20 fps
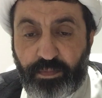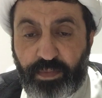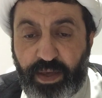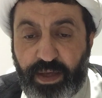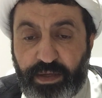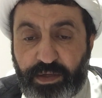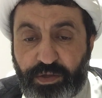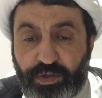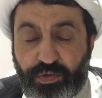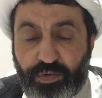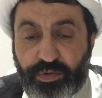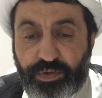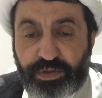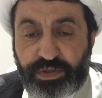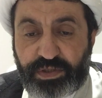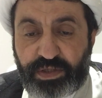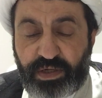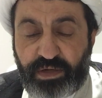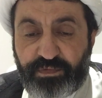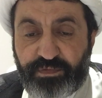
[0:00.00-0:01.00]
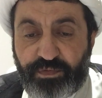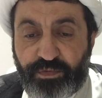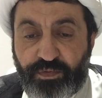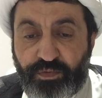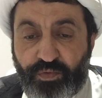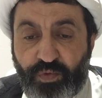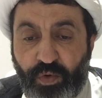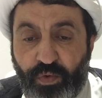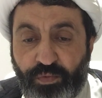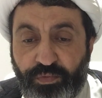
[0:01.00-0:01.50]
make yourself
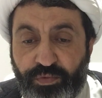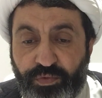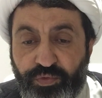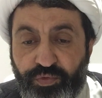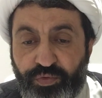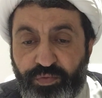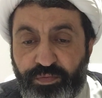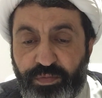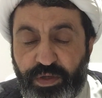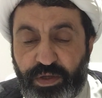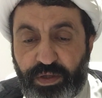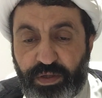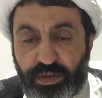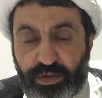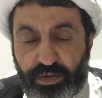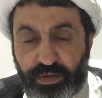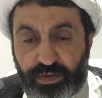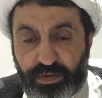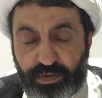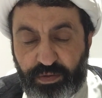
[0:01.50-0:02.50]
known to me